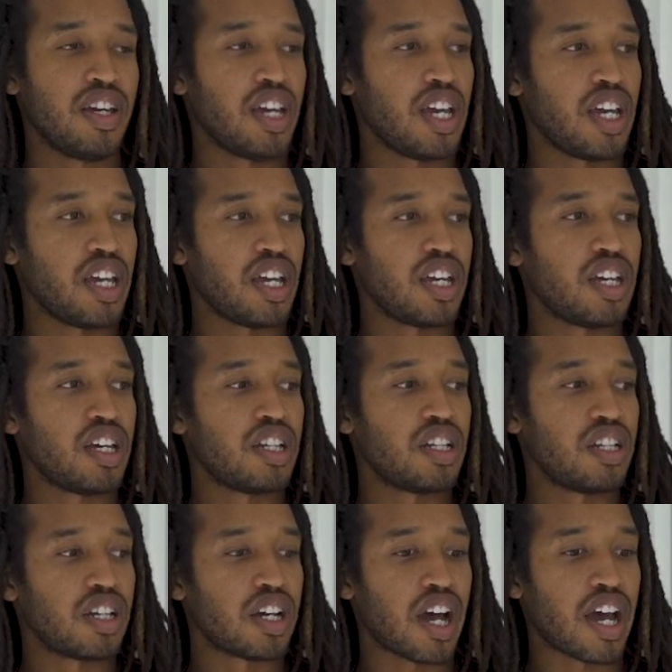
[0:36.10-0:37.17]

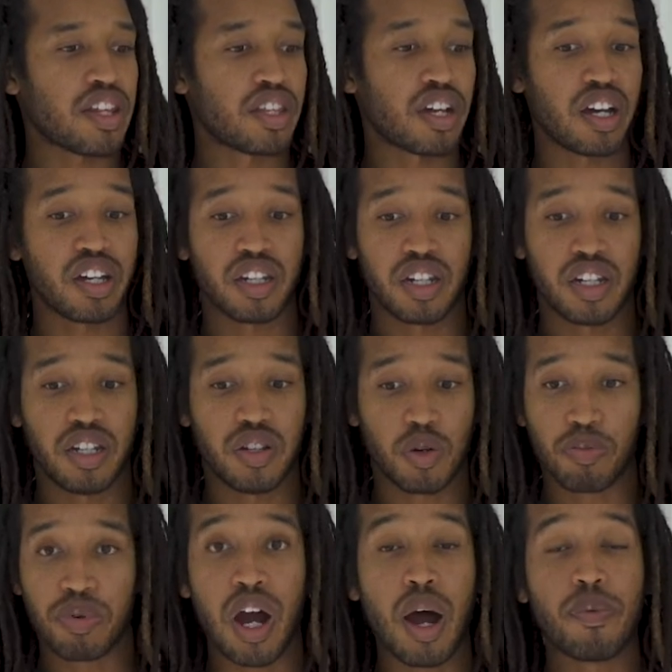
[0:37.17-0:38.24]
And I thought, no
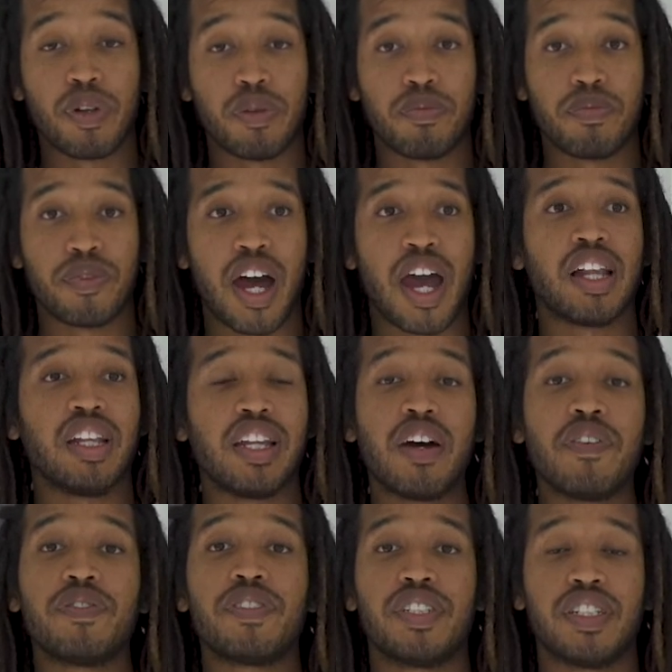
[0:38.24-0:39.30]
problem. I
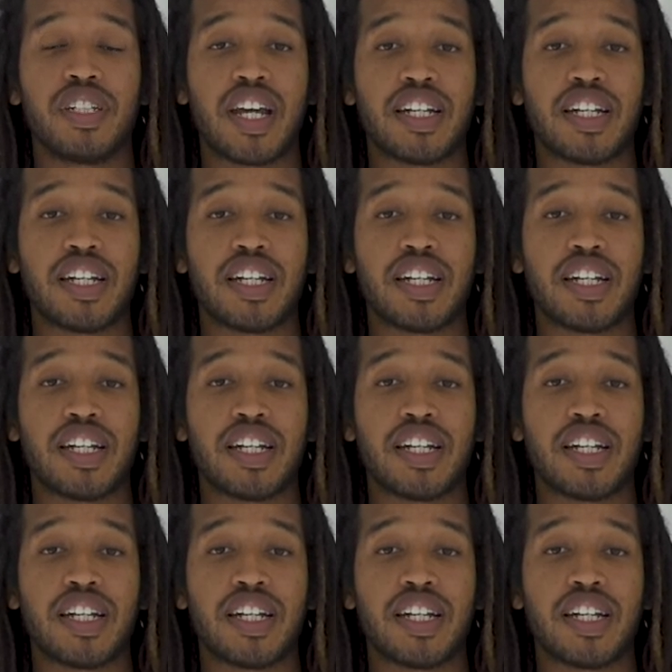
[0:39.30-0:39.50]
left.